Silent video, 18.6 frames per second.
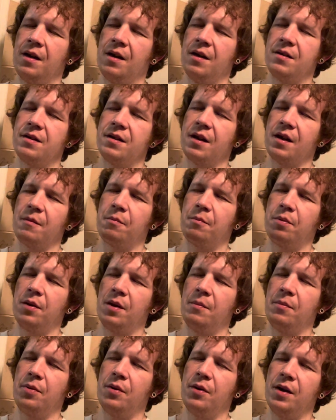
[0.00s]
It's like if
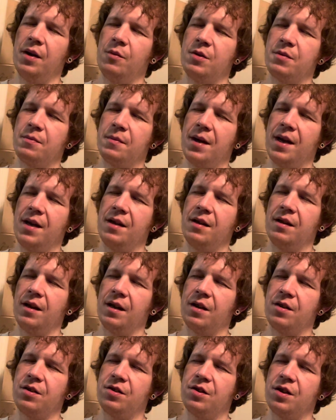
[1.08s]
plum pudding was made in like
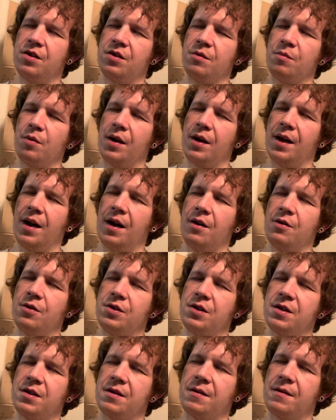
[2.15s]
a gingerbread
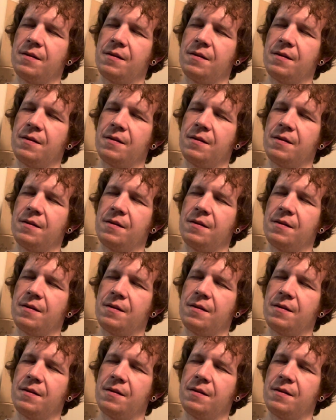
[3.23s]
house.